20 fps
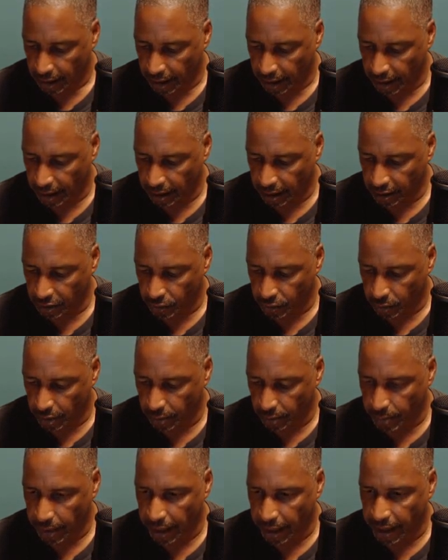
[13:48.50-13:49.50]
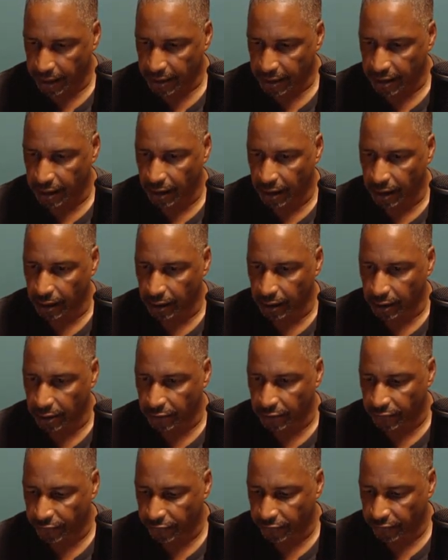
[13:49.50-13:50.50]
And we're passing
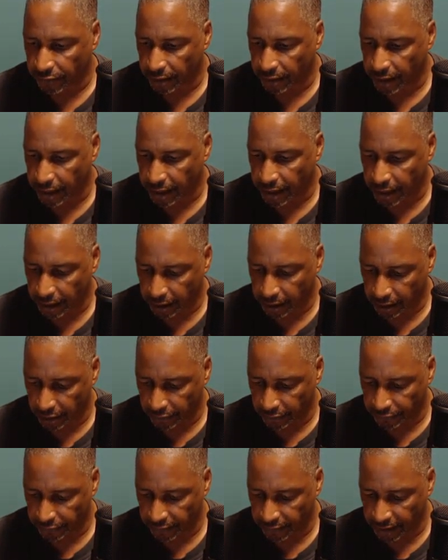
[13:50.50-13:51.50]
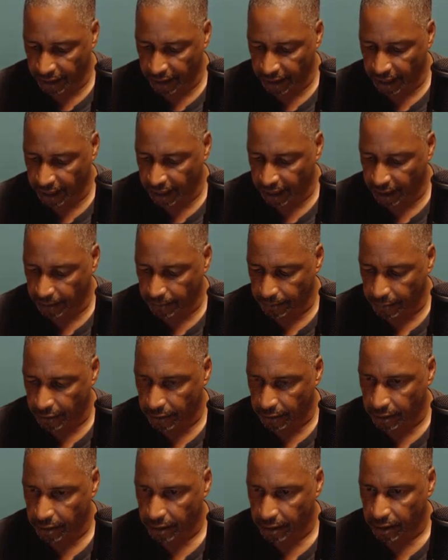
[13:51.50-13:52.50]
the flag of name,
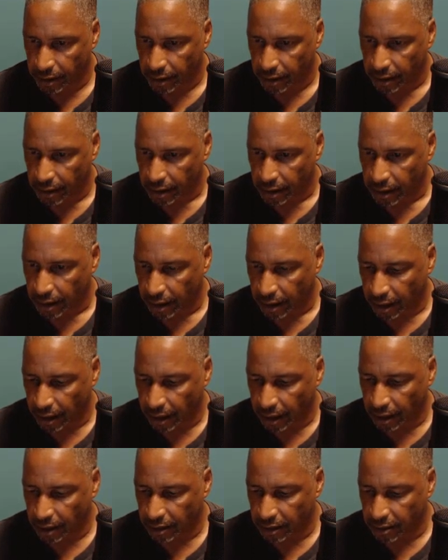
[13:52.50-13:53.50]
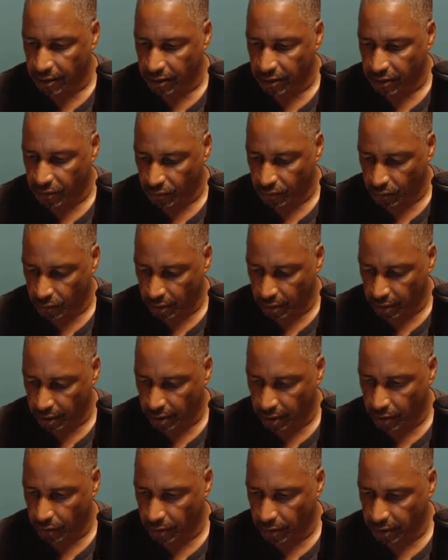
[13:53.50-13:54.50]
and we're
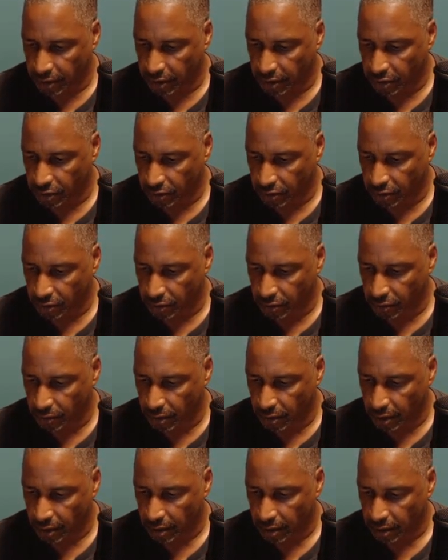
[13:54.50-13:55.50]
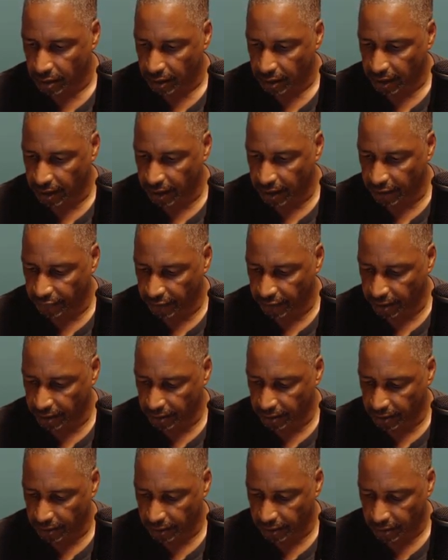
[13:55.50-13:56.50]
going to give
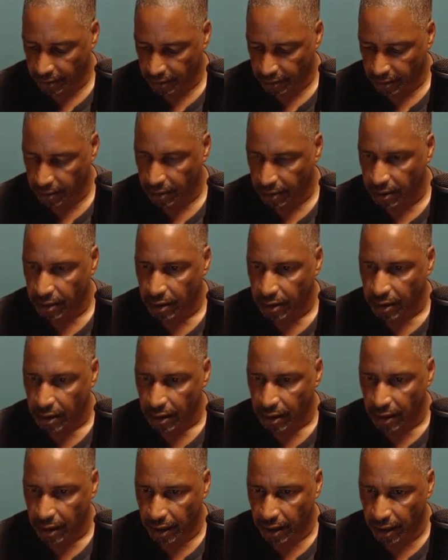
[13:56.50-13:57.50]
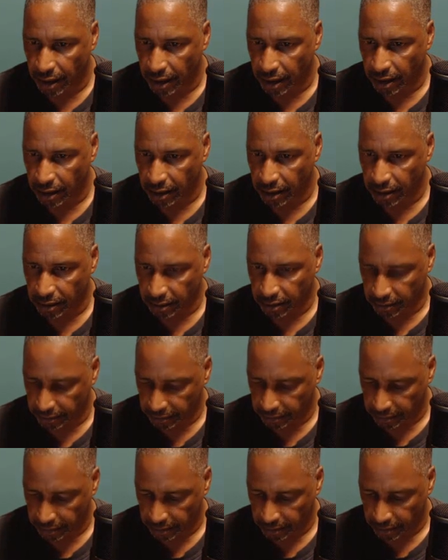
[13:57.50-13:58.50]
it
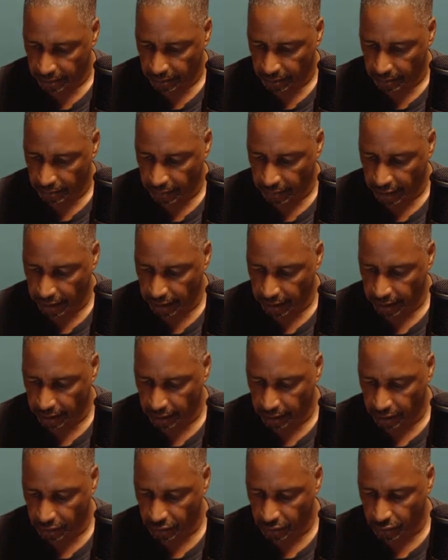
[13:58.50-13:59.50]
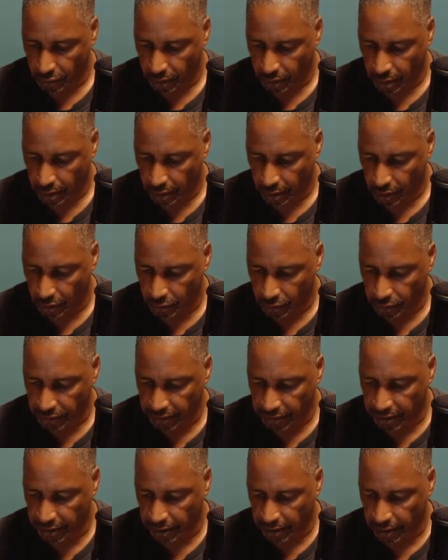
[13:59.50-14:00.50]
my new
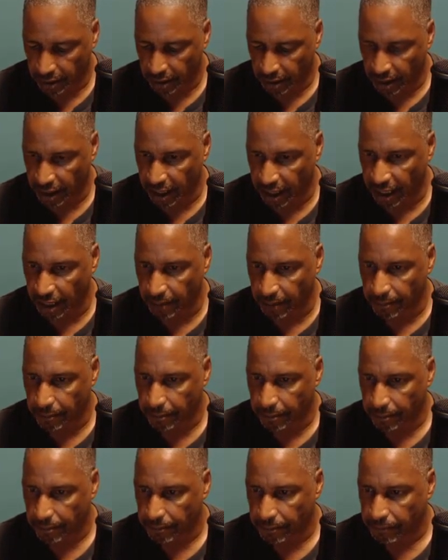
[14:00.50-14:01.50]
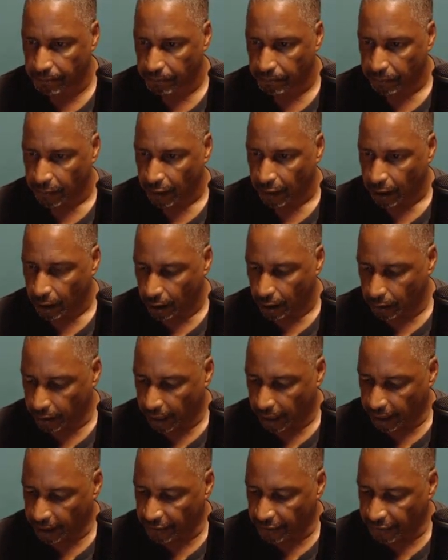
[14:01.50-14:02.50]
host name.
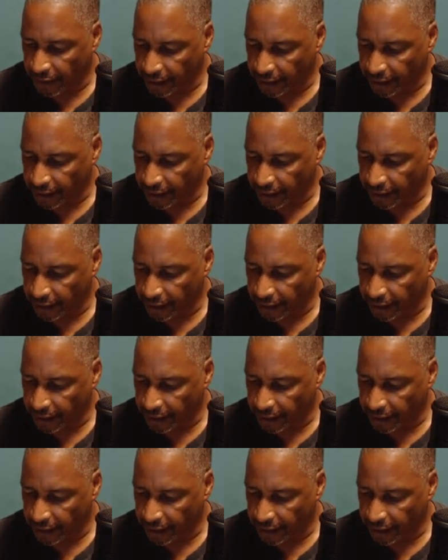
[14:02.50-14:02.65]
Okay, and